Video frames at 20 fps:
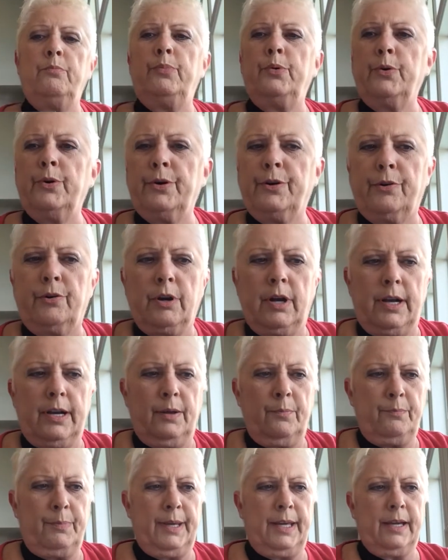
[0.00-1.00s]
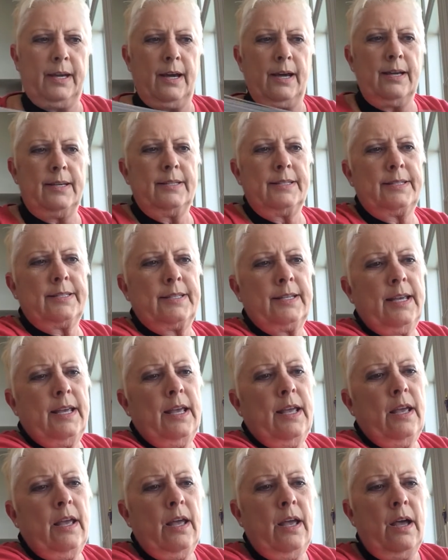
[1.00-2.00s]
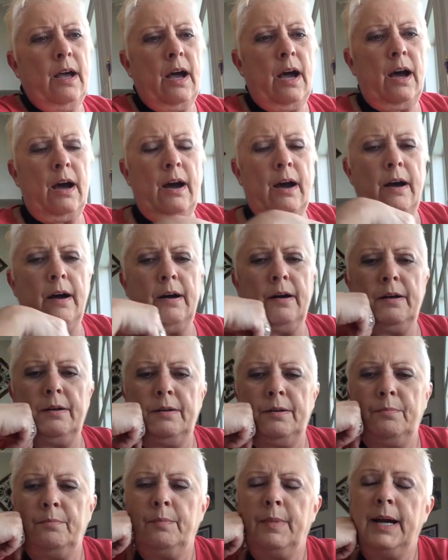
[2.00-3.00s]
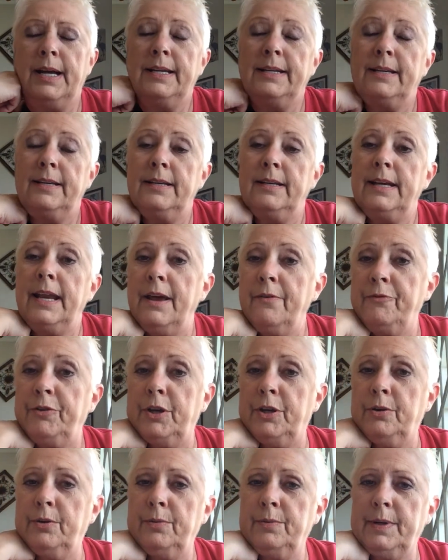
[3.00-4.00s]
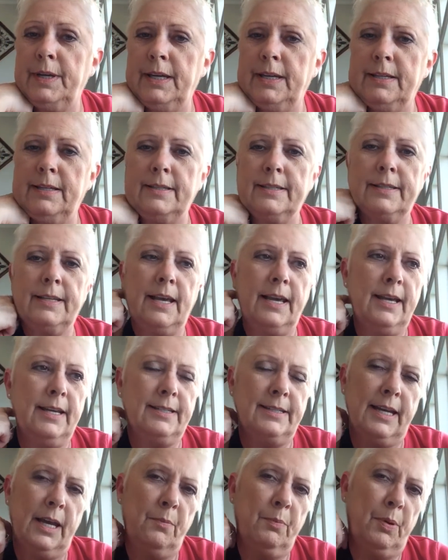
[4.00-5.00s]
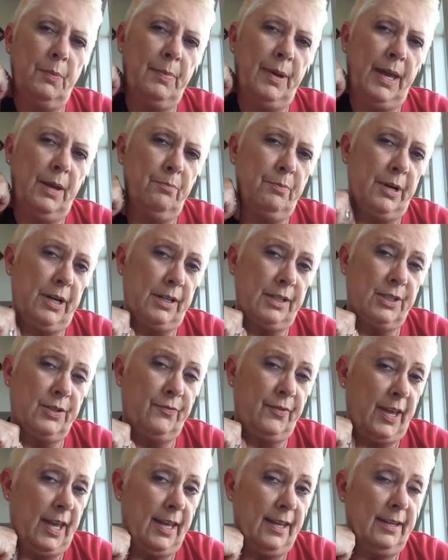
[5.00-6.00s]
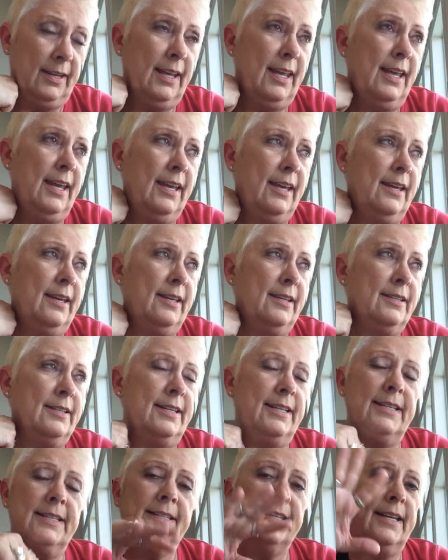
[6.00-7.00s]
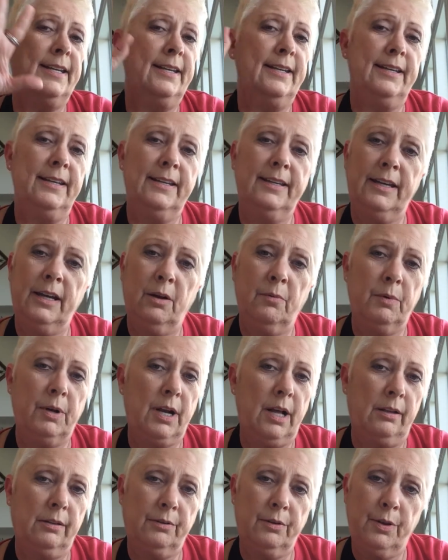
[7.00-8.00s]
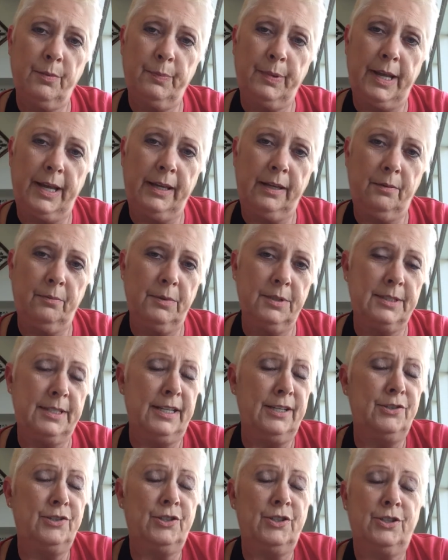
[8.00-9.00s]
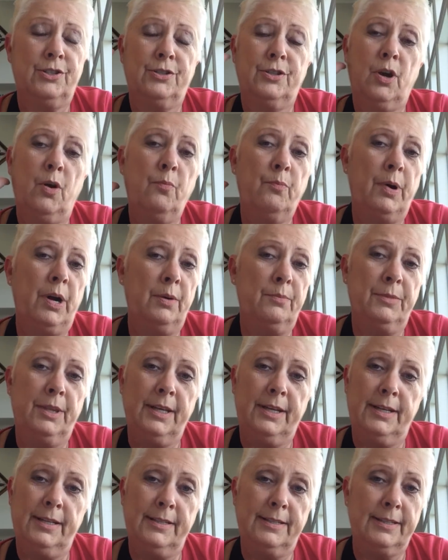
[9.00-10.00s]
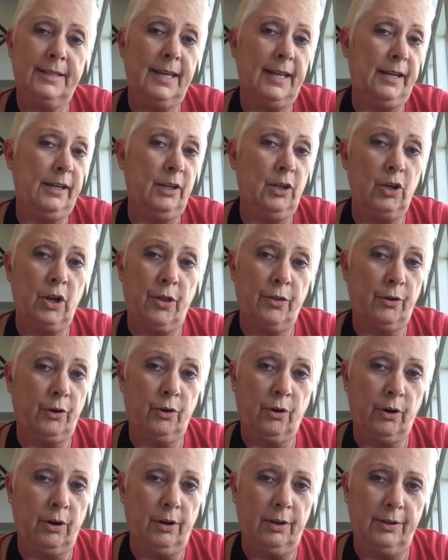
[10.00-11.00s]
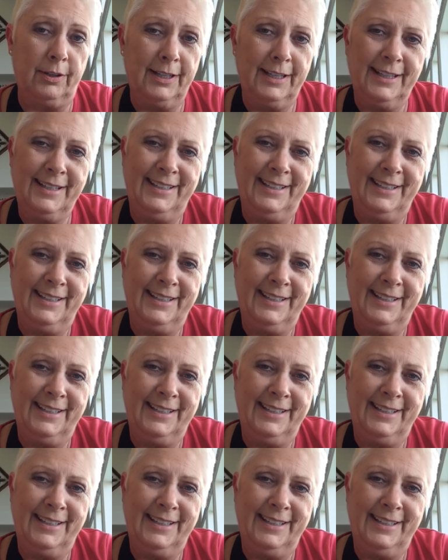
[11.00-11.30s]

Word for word: border on it because uh, my nephew is a Tampa Bay Bucs fan, and he said he didn't care what color the blanket was. He's just so bummed that he's getting another girl.